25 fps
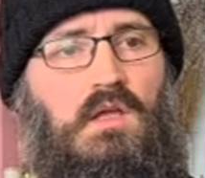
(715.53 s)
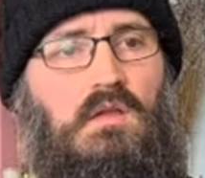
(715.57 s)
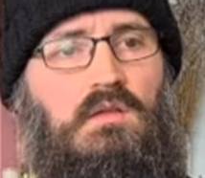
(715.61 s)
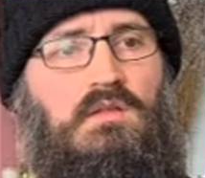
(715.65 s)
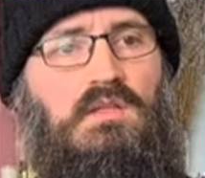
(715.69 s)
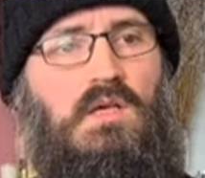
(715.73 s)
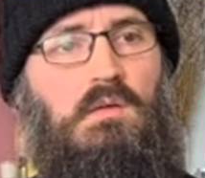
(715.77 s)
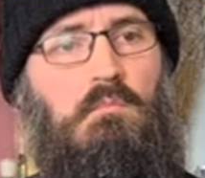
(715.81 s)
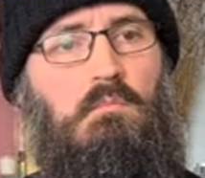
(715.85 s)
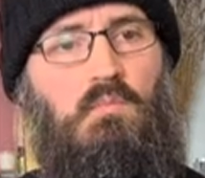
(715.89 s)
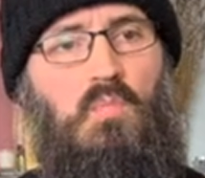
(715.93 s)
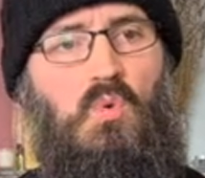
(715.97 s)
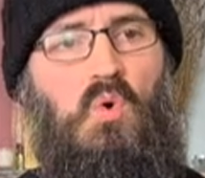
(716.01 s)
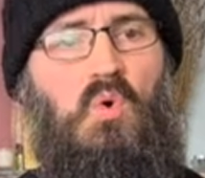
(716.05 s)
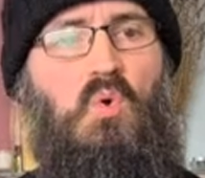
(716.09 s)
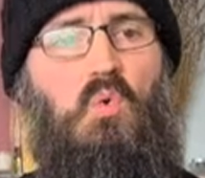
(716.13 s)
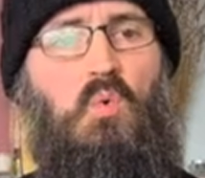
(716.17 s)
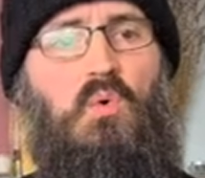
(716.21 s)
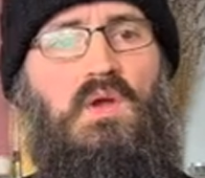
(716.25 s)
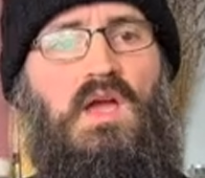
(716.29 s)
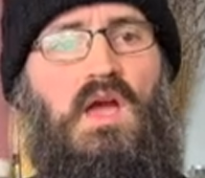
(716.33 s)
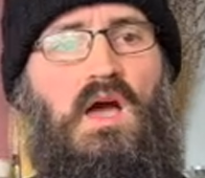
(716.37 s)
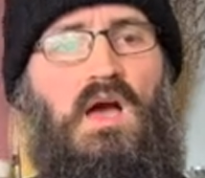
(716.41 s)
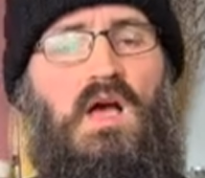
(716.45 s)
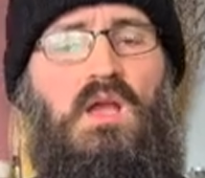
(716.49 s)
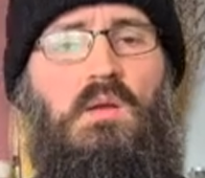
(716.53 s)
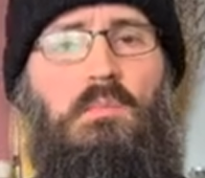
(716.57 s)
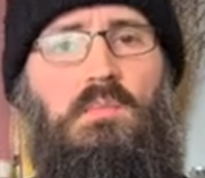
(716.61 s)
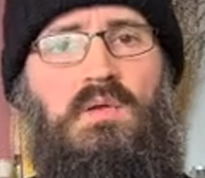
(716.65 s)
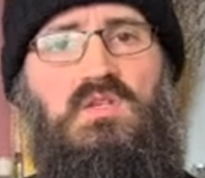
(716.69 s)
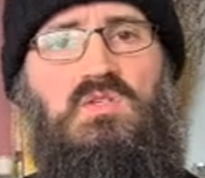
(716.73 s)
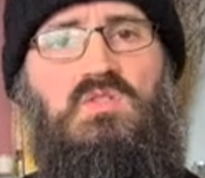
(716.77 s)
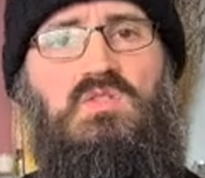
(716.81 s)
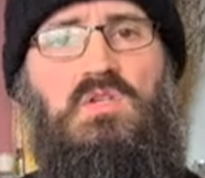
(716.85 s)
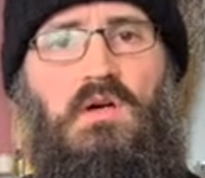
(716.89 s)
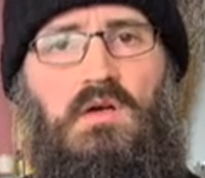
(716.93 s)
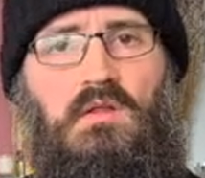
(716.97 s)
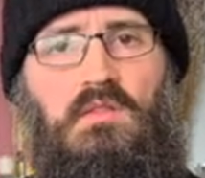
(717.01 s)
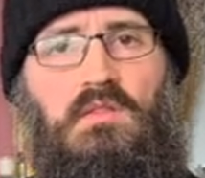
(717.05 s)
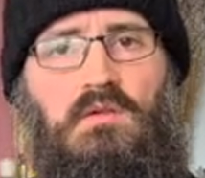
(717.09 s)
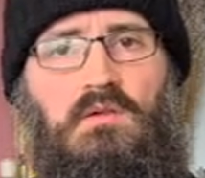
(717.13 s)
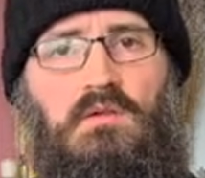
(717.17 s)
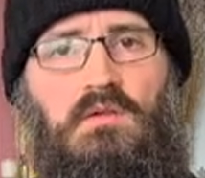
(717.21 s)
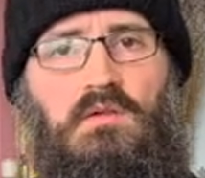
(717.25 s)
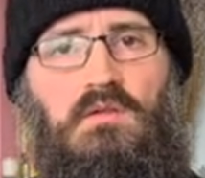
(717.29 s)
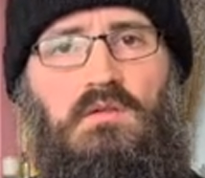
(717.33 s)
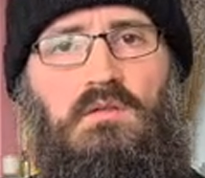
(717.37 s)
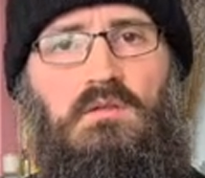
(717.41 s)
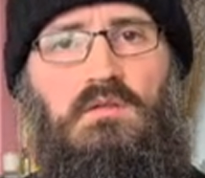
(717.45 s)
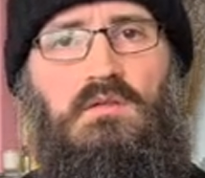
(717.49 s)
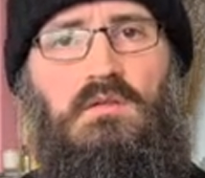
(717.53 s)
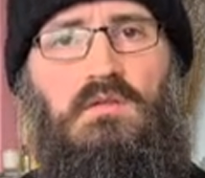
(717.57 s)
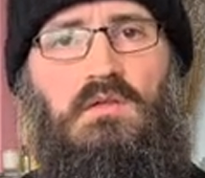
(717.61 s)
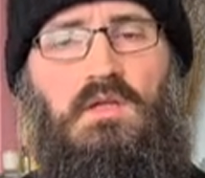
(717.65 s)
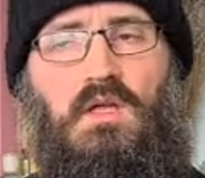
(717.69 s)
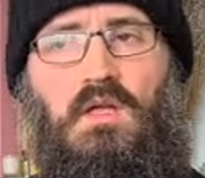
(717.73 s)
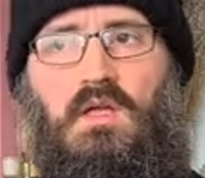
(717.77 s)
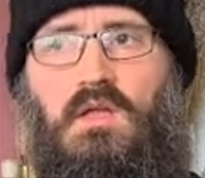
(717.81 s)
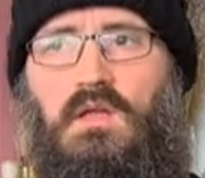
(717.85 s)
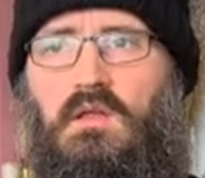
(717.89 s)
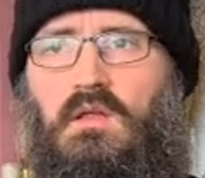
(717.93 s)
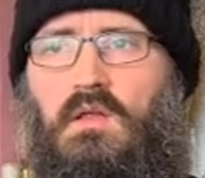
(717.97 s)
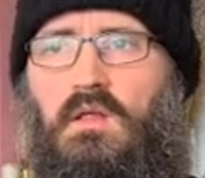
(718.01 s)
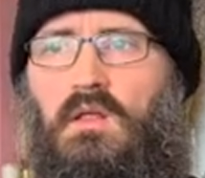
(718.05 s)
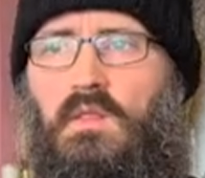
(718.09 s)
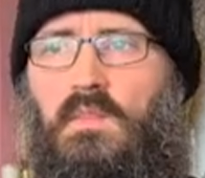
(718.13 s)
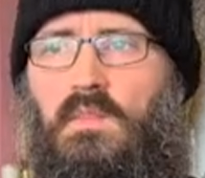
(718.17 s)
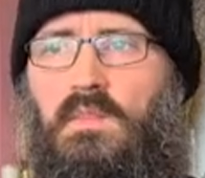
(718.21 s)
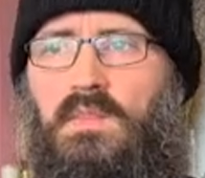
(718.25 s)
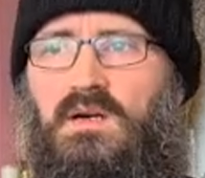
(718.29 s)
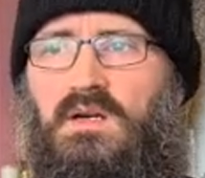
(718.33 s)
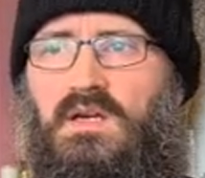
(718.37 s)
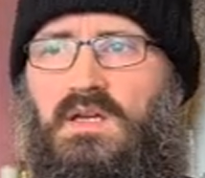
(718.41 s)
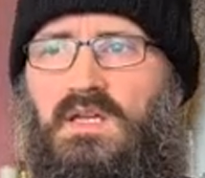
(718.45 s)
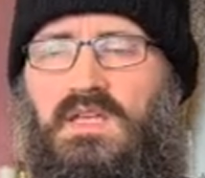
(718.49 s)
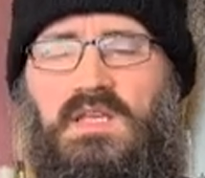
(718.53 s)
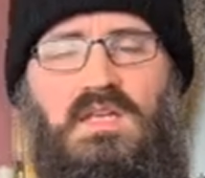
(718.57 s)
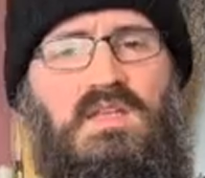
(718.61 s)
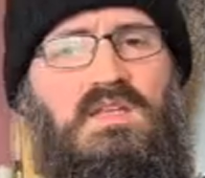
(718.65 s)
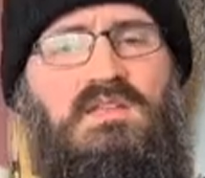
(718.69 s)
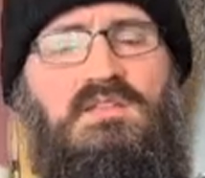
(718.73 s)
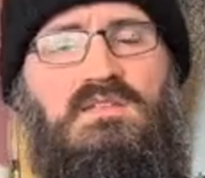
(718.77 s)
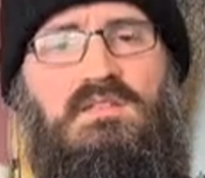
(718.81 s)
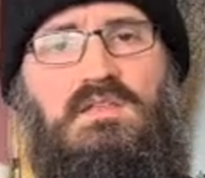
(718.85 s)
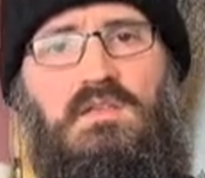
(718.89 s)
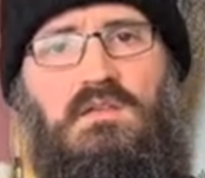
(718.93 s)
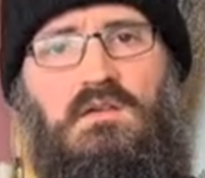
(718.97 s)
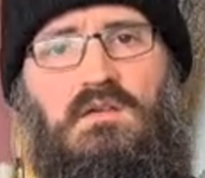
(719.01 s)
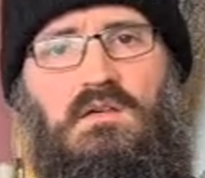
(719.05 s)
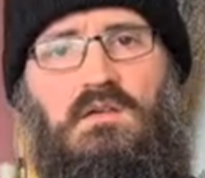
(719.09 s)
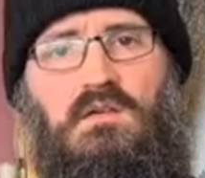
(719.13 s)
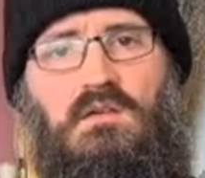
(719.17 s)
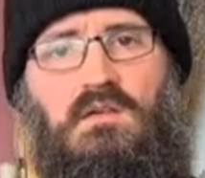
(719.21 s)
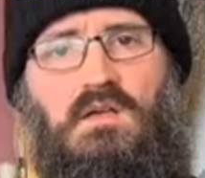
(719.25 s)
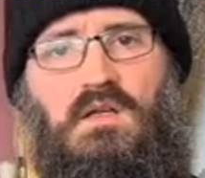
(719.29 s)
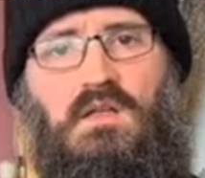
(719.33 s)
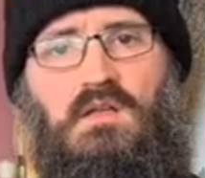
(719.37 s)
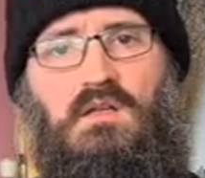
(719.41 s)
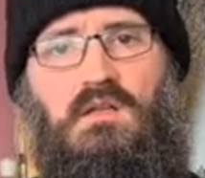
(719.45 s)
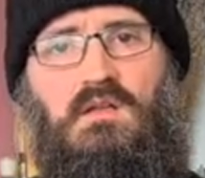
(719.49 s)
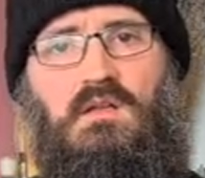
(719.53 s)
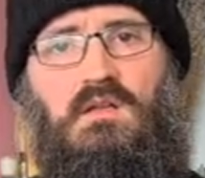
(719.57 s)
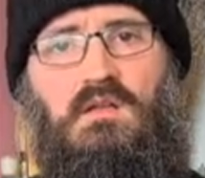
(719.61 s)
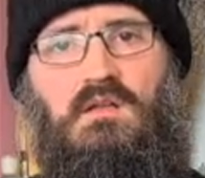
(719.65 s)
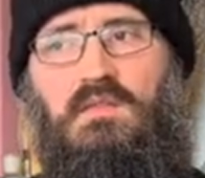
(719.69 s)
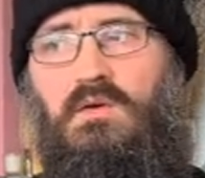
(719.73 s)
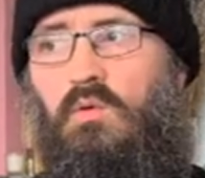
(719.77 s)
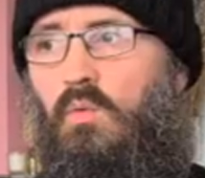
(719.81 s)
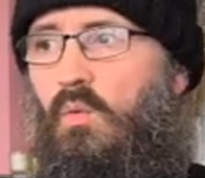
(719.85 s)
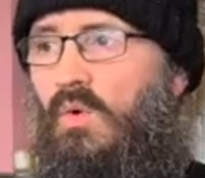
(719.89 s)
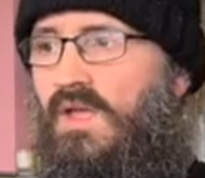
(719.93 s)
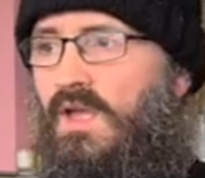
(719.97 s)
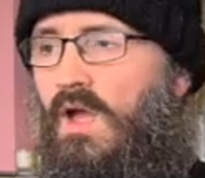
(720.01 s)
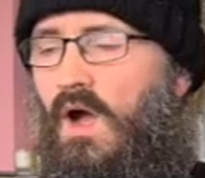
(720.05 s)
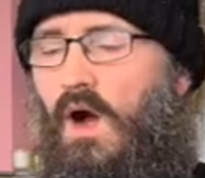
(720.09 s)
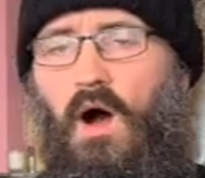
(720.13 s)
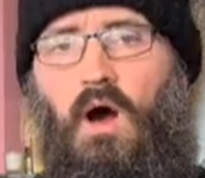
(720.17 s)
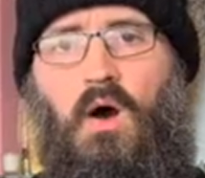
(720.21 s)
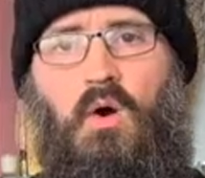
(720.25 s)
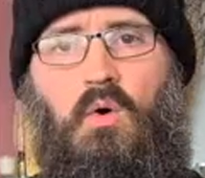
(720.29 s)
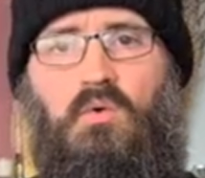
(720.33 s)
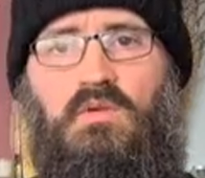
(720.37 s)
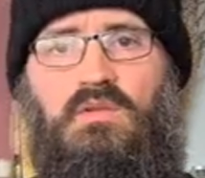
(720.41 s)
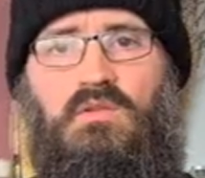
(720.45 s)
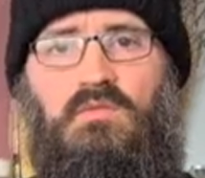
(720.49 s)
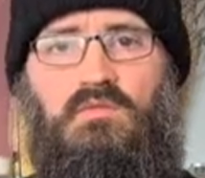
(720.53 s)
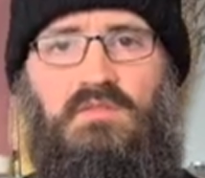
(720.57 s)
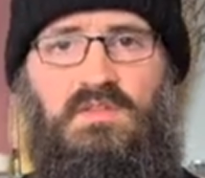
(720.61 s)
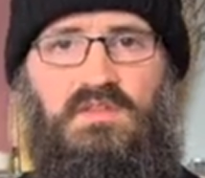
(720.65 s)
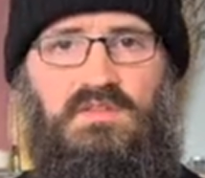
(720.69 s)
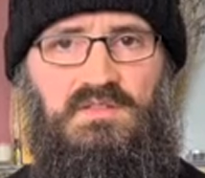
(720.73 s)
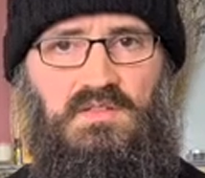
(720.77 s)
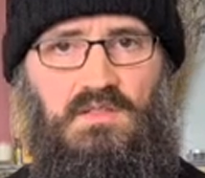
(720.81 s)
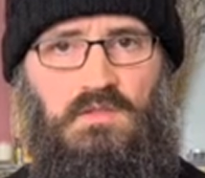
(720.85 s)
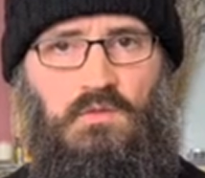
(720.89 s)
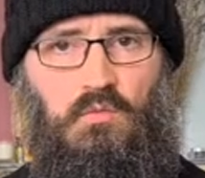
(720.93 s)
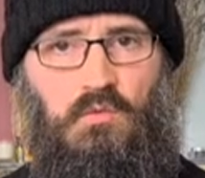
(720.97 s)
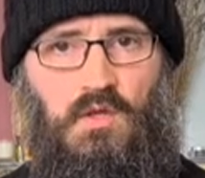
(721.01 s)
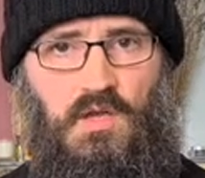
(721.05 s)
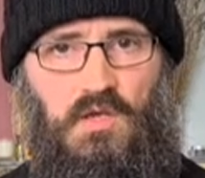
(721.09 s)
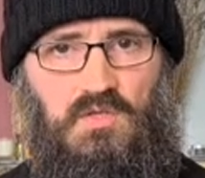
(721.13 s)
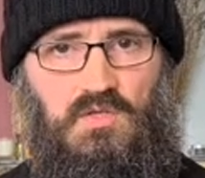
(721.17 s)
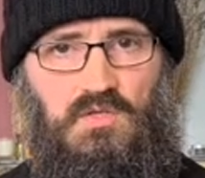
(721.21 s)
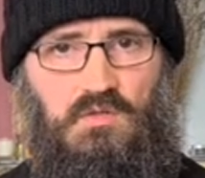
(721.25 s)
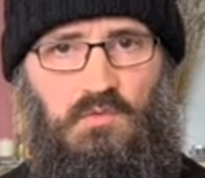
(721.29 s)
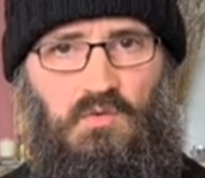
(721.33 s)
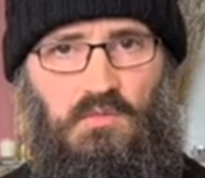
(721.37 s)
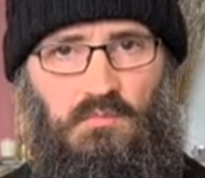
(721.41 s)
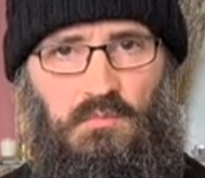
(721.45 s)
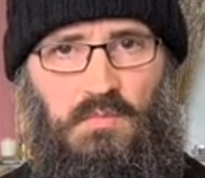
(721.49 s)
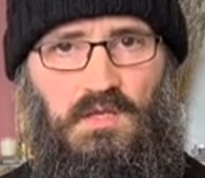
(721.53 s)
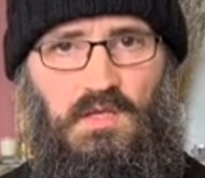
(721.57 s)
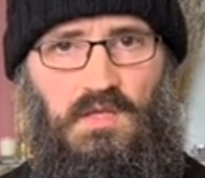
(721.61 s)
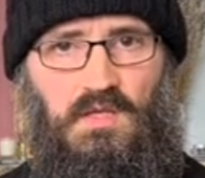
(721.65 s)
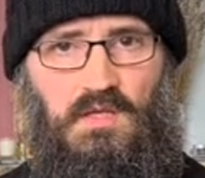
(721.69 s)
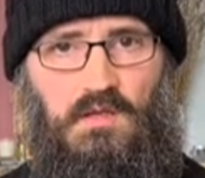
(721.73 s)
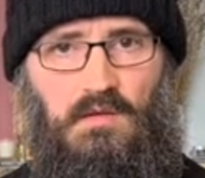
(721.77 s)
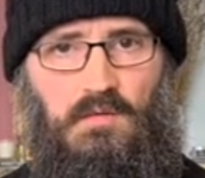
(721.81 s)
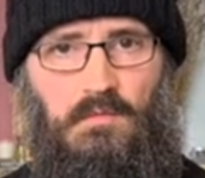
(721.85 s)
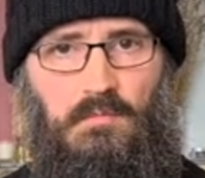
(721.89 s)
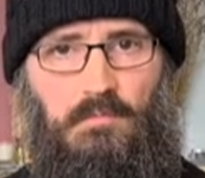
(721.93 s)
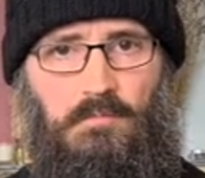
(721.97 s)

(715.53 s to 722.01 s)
The more we help each other, the easier the way out of situation will be.